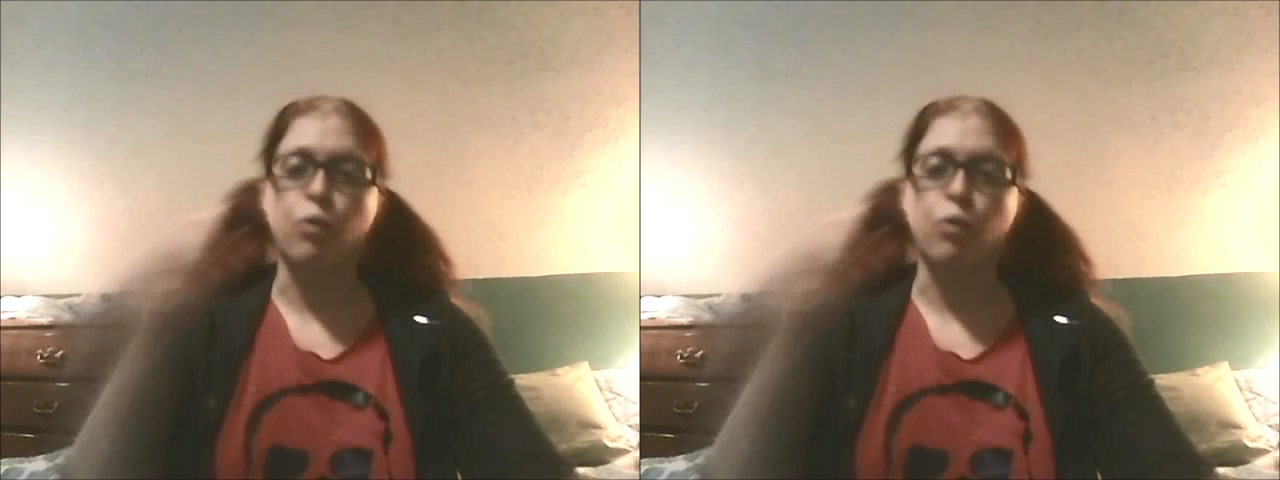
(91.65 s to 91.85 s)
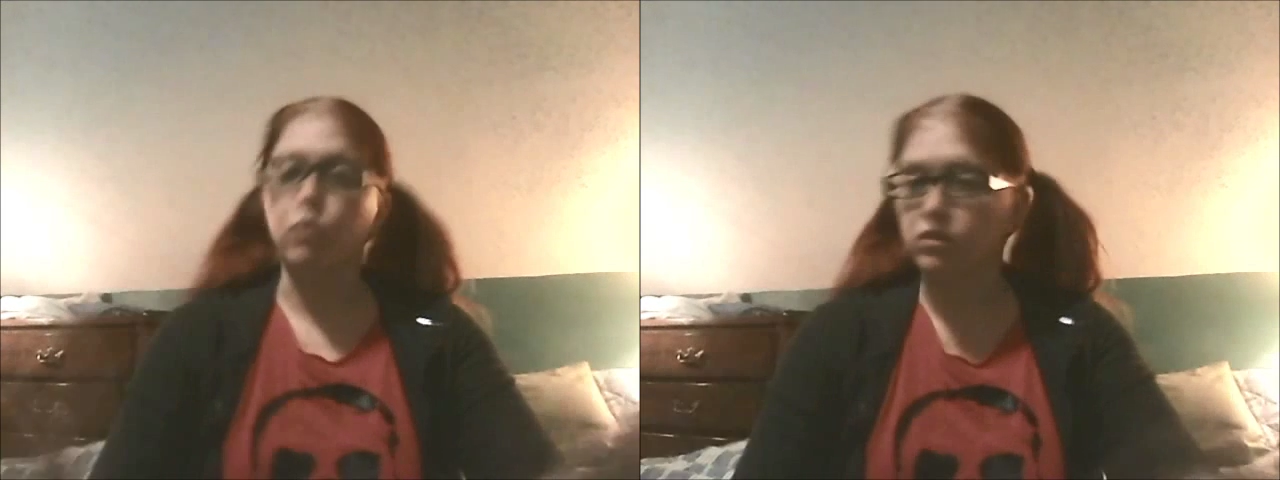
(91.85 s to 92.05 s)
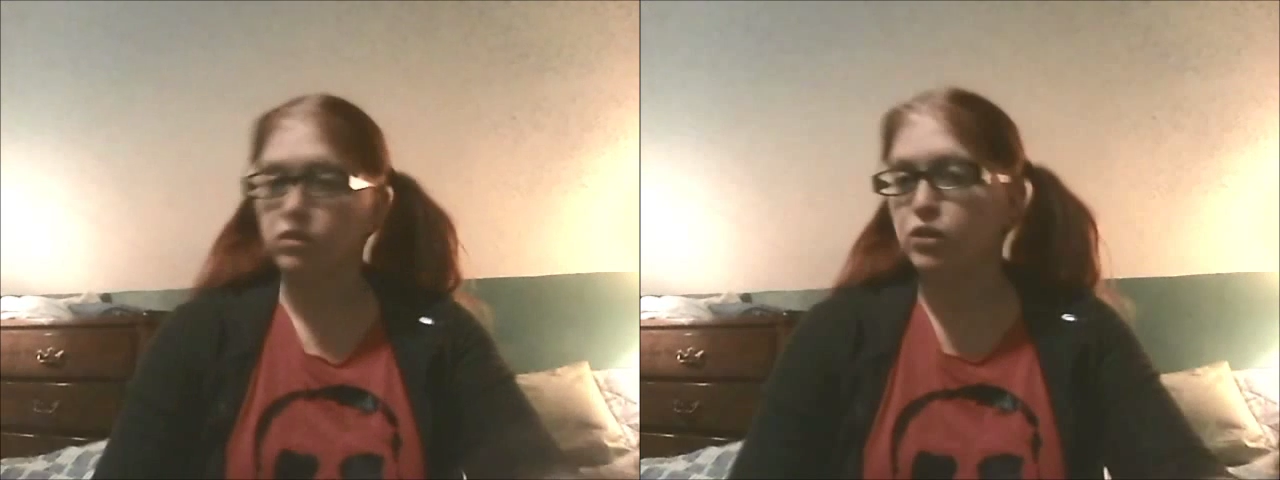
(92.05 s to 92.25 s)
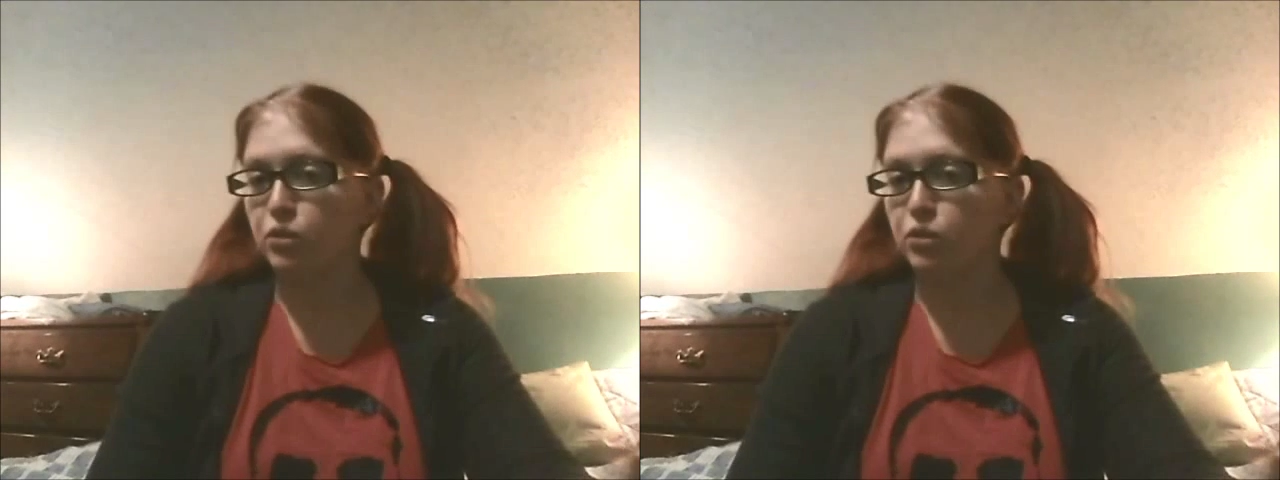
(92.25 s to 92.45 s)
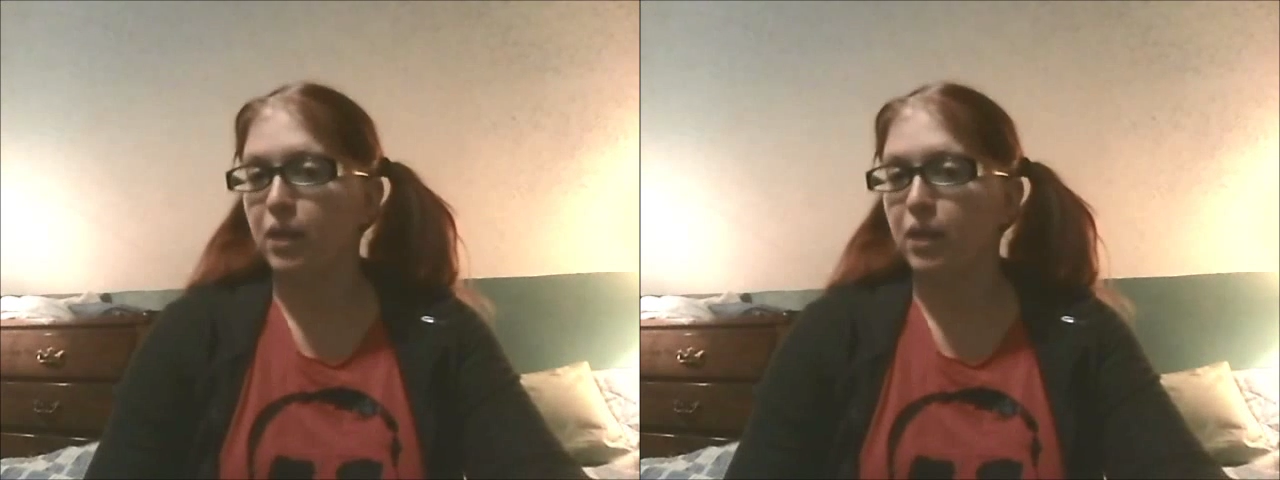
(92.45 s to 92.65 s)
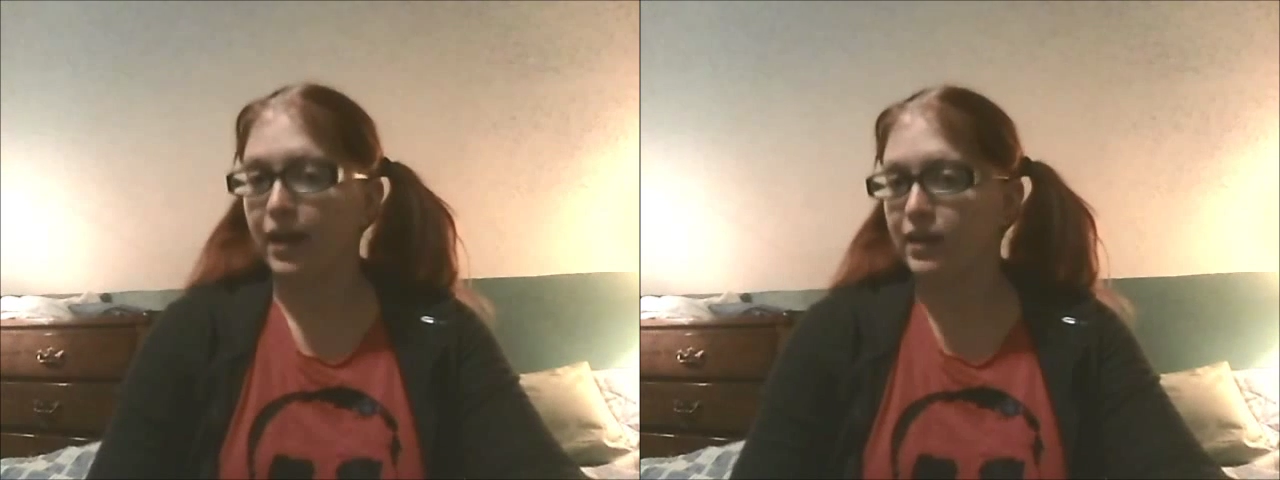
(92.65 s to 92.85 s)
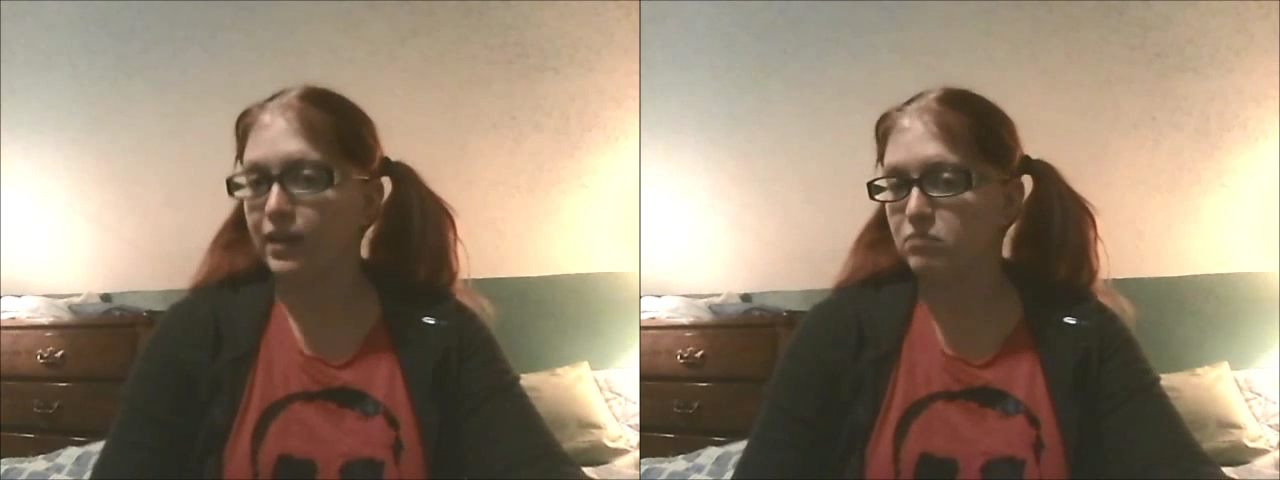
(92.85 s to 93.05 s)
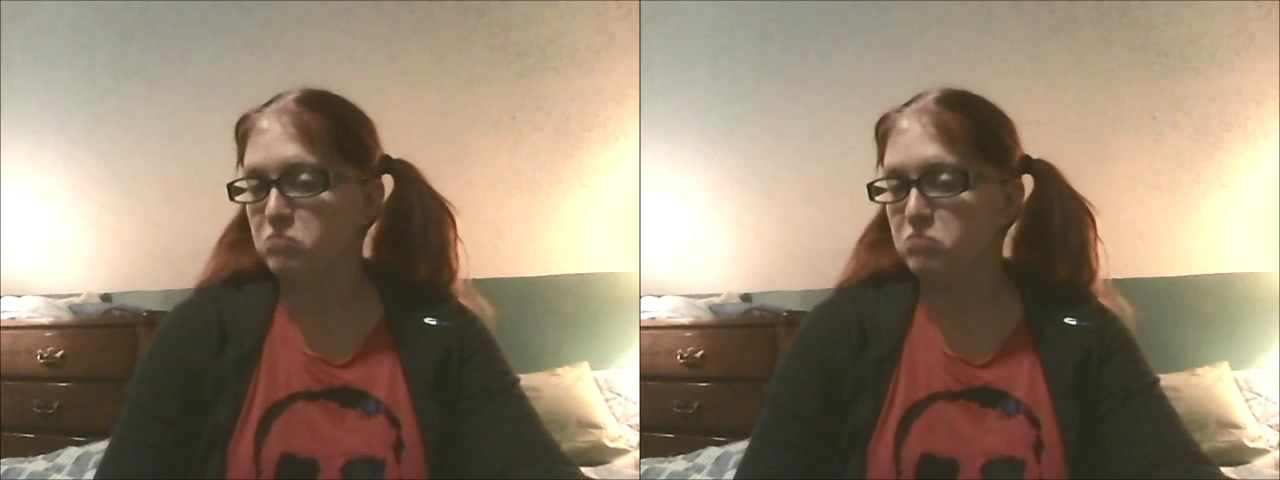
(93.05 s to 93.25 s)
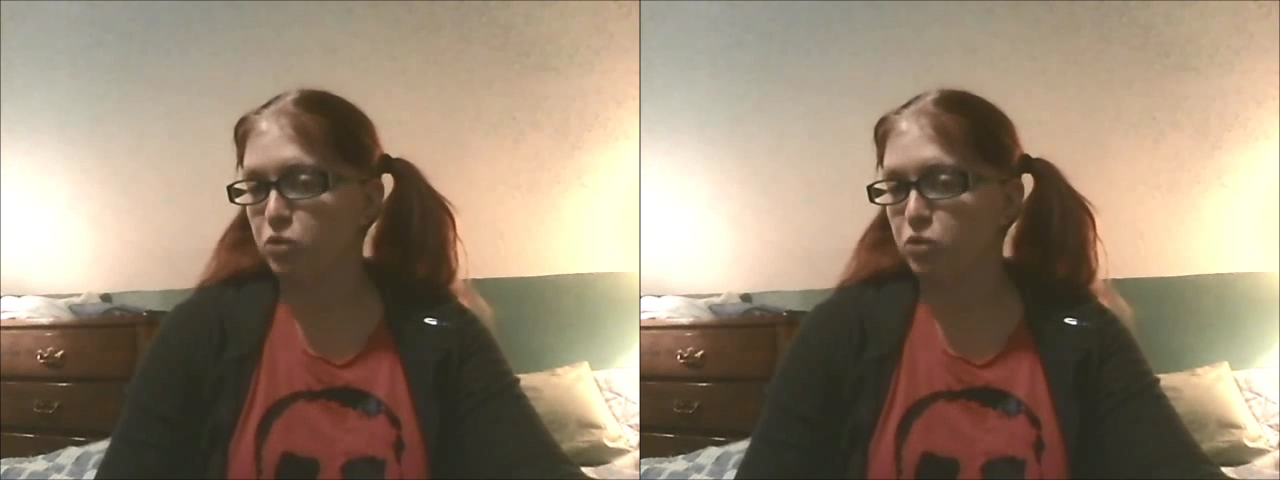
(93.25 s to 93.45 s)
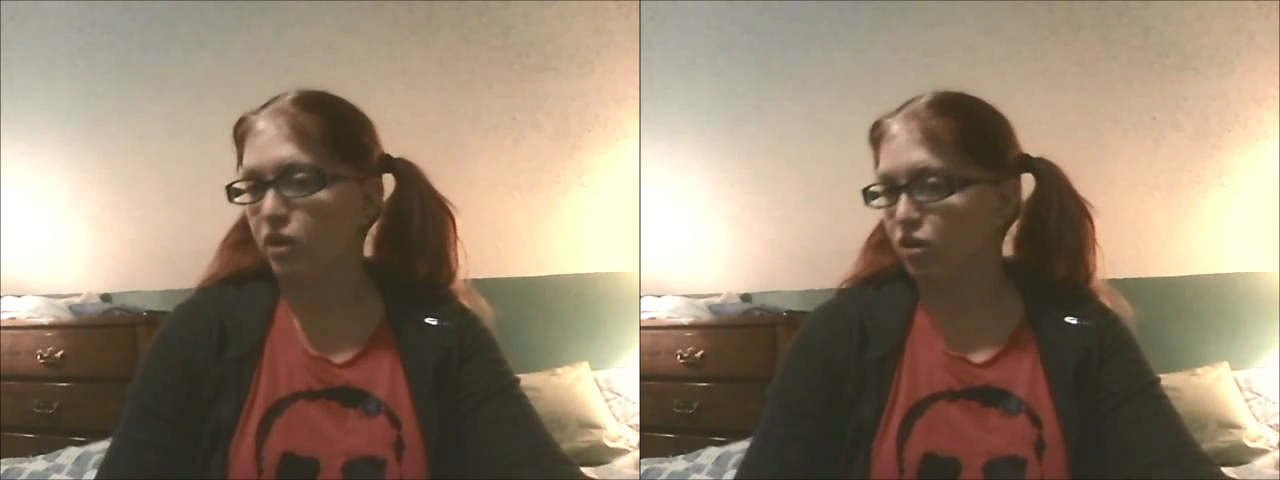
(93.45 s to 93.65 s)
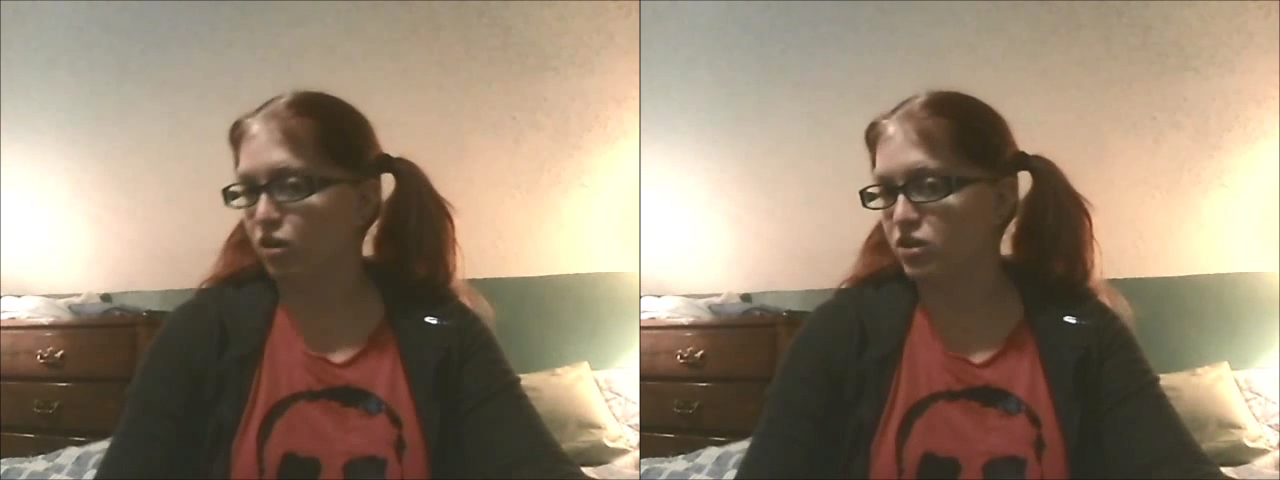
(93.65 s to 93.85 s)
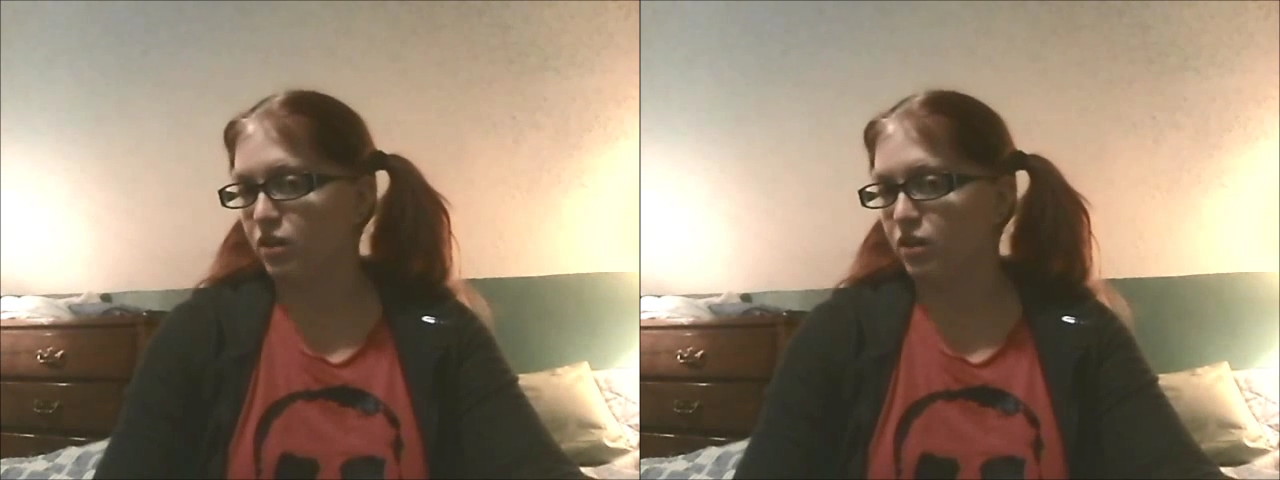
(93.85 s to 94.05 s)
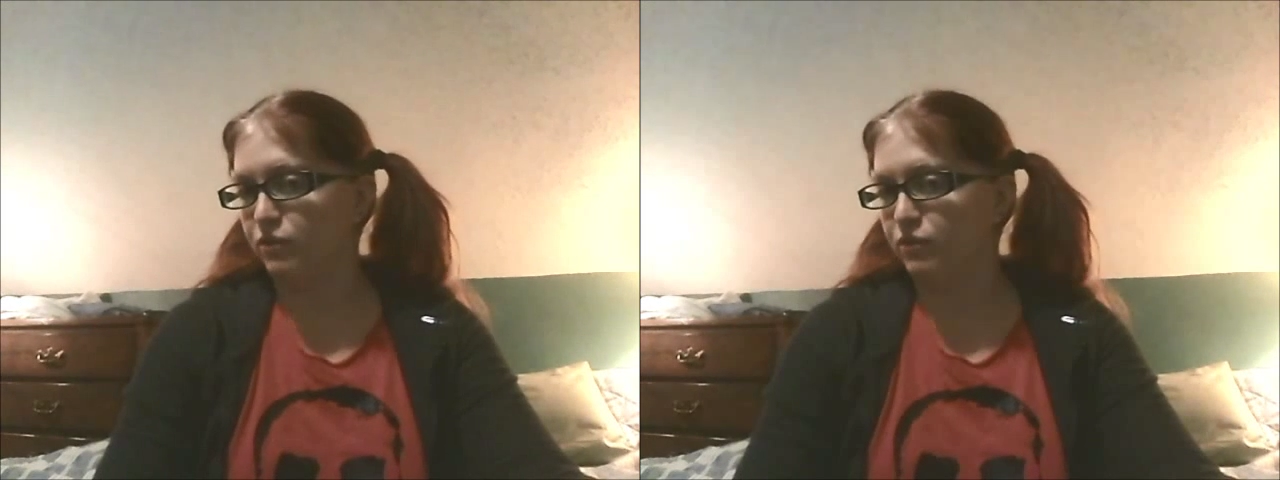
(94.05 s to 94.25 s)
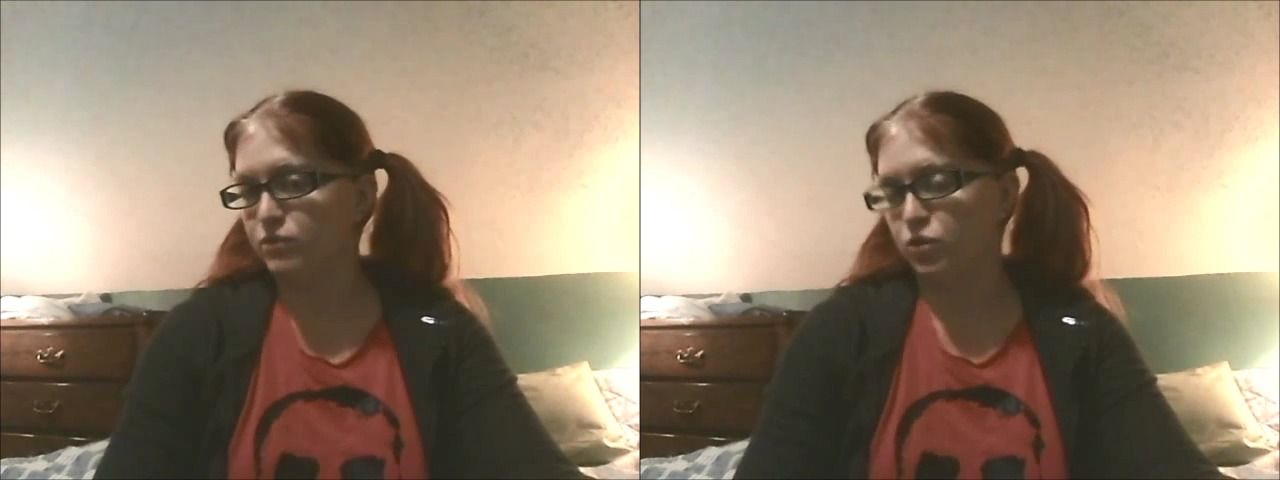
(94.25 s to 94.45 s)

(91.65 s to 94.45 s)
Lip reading: Or you can buy 2 yards of